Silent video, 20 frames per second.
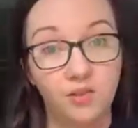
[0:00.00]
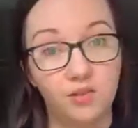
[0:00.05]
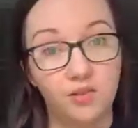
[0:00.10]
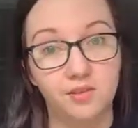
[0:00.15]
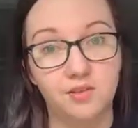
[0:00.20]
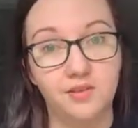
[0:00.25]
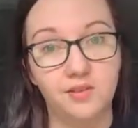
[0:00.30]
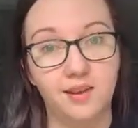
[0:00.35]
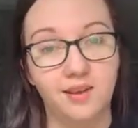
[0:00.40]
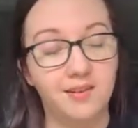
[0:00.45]
you
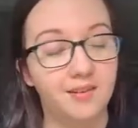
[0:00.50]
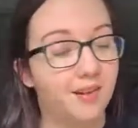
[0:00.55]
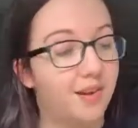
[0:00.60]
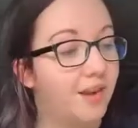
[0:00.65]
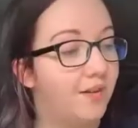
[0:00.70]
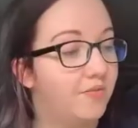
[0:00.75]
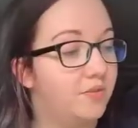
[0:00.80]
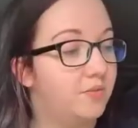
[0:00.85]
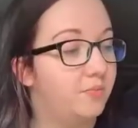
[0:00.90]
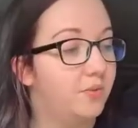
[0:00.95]
just kind of
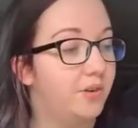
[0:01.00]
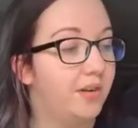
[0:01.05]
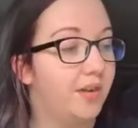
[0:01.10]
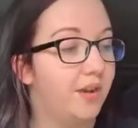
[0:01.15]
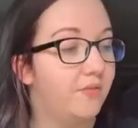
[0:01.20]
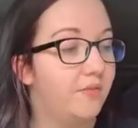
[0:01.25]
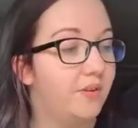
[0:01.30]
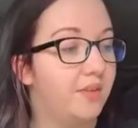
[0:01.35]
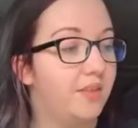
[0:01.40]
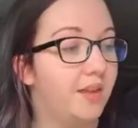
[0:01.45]
have to
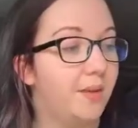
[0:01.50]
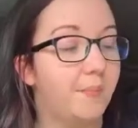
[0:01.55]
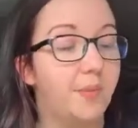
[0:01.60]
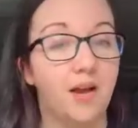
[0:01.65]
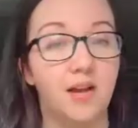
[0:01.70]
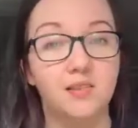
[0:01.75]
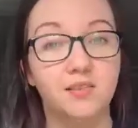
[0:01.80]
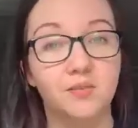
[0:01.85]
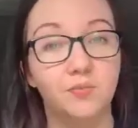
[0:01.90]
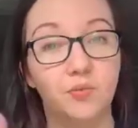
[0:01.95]
bring everything
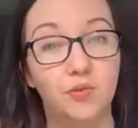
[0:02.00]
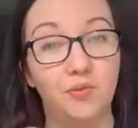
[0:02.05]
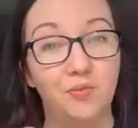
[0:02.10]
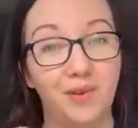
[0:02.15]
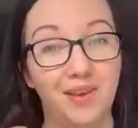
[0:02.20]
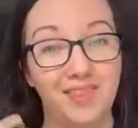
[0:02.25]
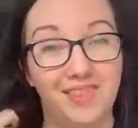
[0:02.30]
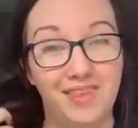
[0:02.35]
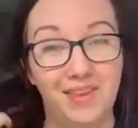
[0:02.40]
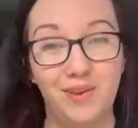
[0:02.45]
possible
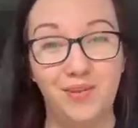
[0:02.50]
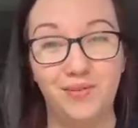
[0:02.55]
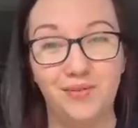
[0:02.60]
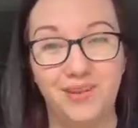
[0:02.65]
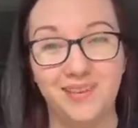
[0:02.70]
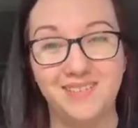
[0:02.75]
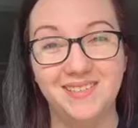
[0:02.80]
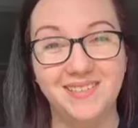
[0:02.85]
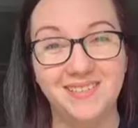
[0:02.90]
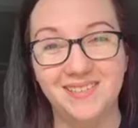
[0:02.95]
with you,
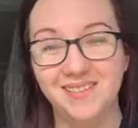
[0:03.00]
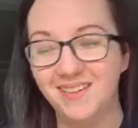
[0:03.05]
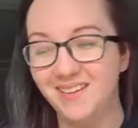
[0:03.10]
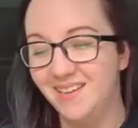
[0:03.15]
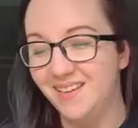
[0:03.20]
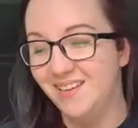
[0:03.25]
because